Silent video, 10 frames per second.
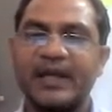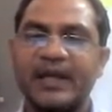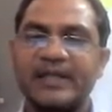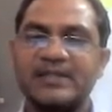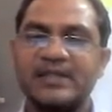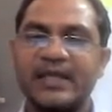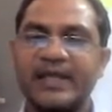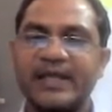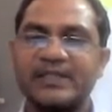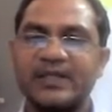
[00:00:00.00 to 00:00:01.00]
Hence
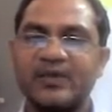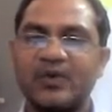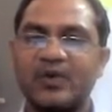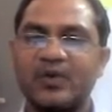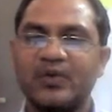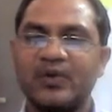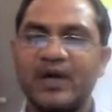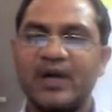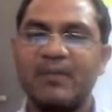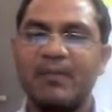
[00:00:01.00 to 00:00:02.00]
a is equal to
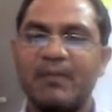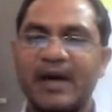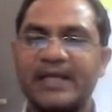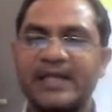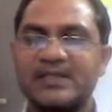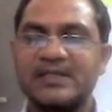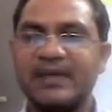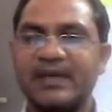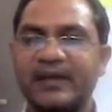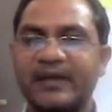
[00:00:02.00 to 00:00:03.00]
minus
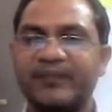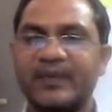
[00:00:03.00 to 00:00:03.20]
b.